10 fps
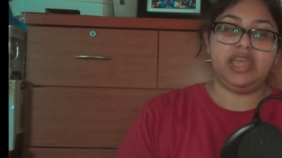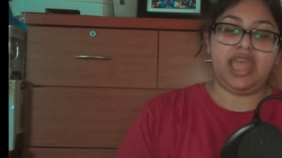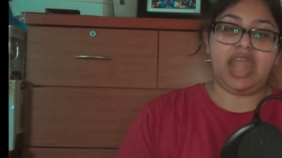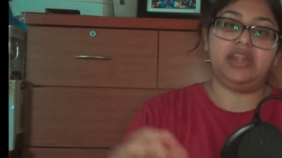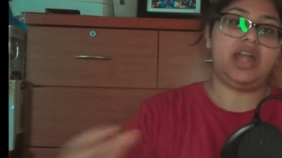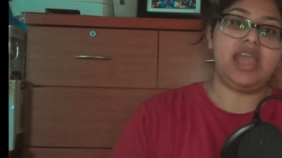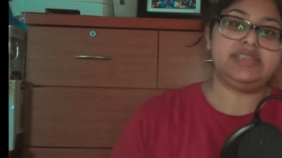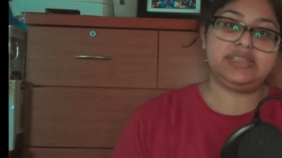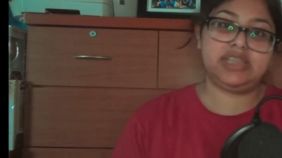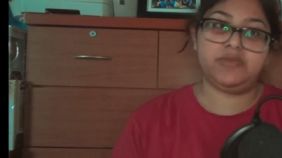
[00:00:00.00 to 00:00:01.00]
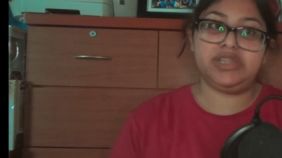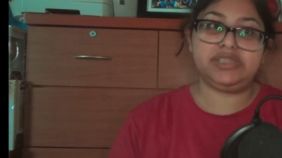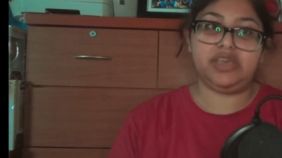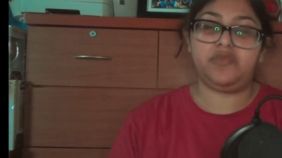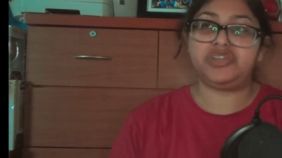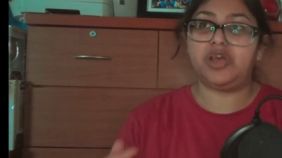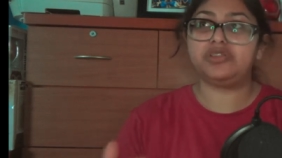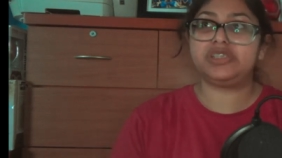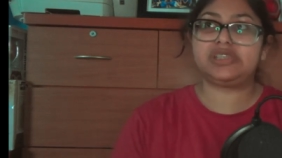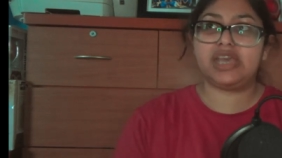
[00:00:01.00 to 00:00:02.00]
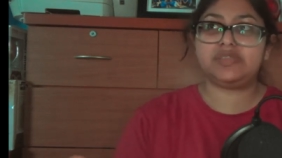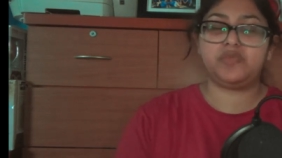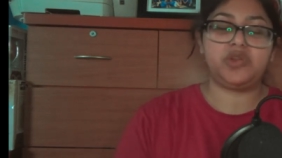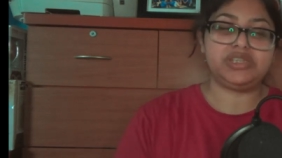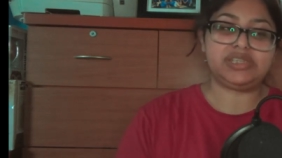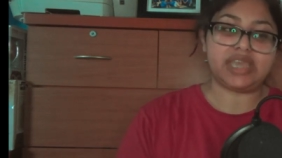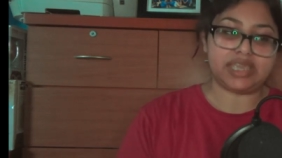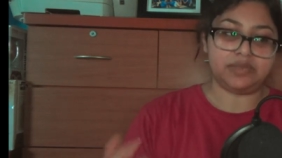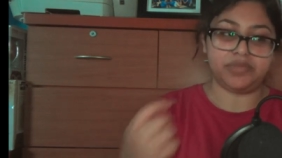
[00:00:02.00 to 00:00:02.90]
analyzing cinema itself, which I'll discuss more in a second.